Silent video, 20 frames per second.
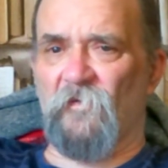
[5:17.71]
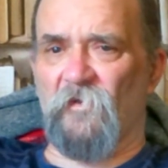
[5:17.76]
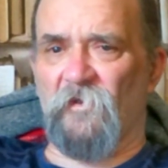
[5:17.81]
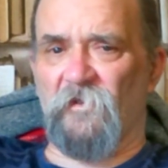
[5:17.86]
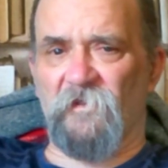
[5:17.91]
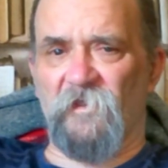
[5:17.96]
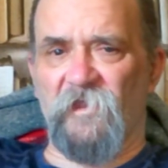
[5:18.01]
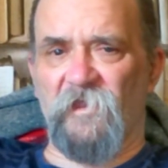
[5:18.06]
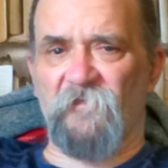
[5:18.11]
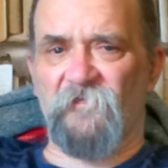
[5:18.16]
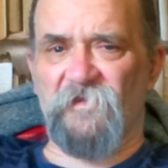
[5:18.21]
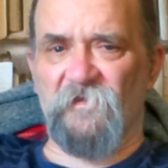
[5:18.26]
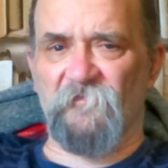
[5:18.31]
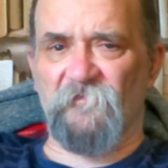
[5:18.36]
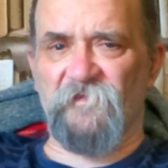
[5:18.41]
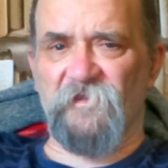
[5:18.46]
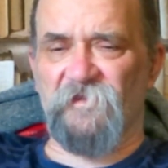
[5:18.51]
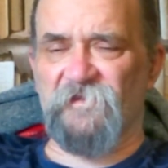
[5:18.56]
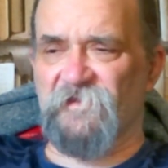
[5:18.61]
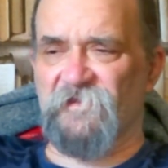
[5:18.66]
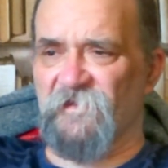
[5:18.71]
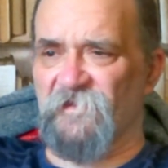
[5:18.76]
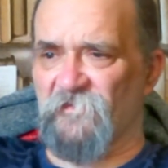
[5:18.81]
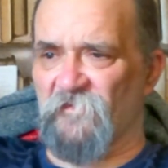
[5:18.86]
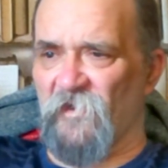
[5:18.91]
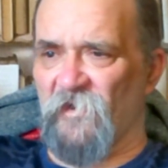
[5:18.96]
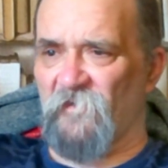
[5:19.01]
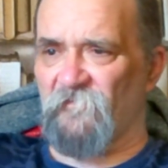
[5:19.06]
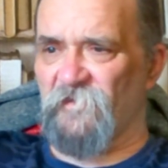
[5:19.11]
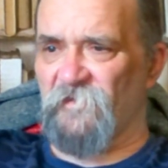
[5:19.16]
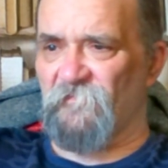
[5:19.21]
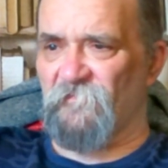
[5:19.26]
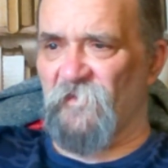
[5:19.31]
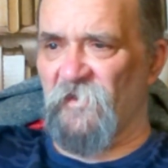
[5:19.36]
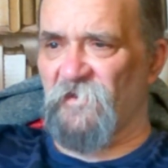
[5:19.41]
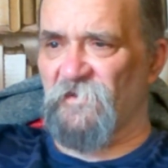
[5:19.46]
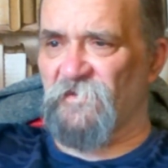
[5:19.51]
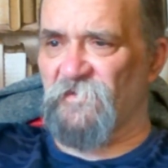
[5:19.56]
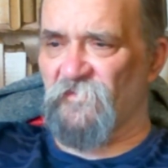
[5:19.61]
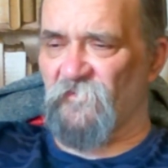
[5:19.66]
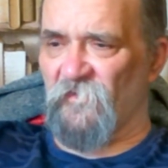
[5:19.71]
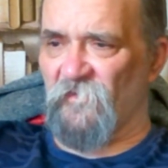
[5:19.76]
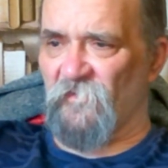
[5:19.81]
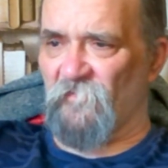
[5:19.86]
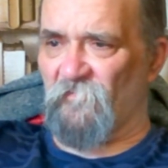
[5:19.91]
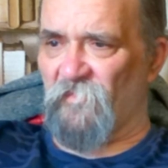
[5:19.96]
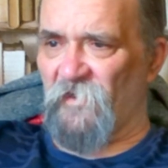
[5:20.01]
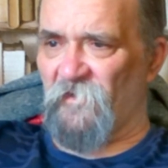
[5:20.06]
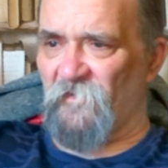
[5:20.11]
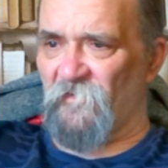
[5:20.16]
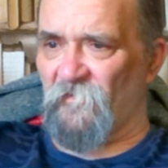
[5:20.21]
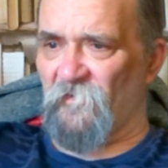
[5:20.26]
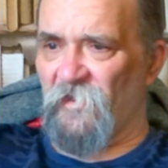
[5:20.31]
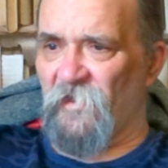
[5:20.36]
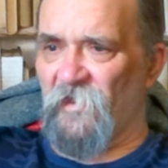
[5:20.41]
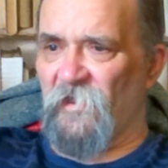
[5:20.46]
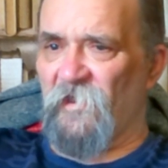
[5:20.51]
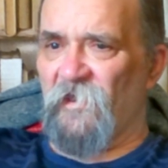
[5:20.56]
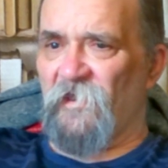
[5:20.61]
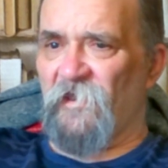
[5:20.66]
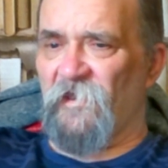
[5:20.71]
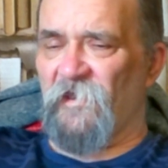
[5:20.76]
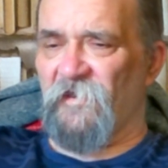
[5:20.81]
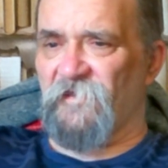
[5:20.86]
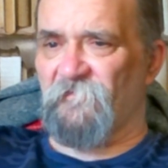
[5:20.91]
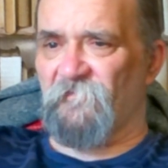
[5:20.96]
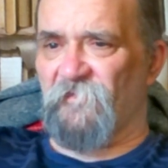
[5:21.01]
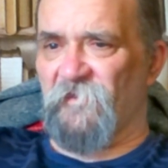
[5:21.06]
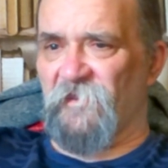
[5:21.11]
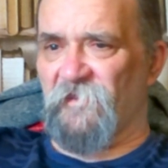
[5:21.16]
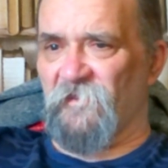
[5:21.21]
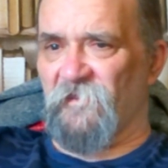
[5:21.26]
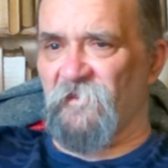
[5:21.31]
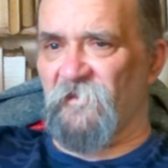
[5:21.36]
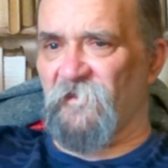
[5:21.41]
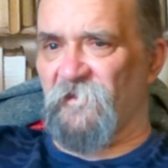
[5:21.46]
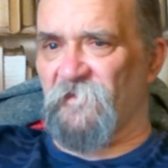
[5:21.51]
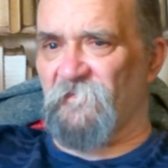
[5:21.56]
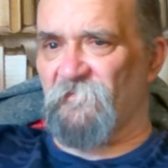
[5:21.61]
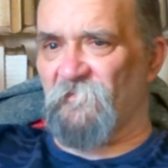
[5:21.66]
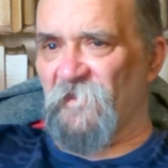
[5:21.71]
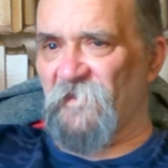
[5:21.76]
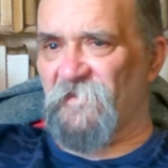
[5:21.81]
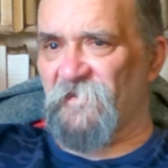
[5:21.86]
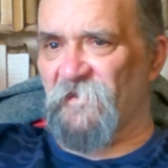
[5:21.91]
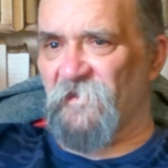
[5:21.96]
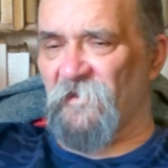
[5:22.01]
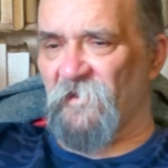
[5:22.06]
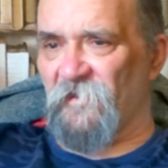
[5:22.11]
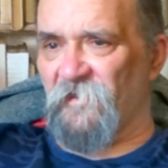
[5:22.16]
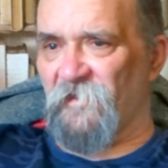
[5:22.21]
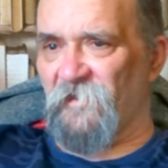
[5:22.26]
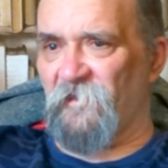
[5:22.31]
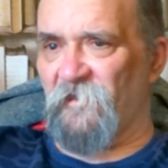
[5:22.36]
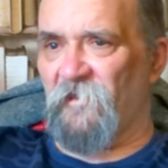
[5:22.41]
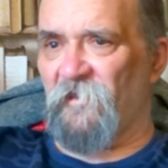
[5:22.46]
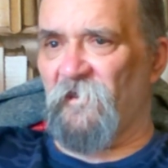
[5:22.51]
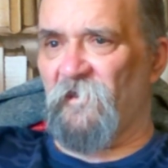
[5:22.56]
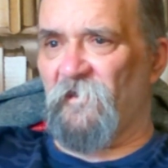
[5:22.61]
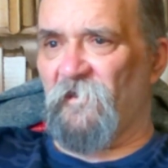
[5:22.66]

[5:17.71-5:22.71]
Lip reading: Well, if something's described as being true blue, it is basically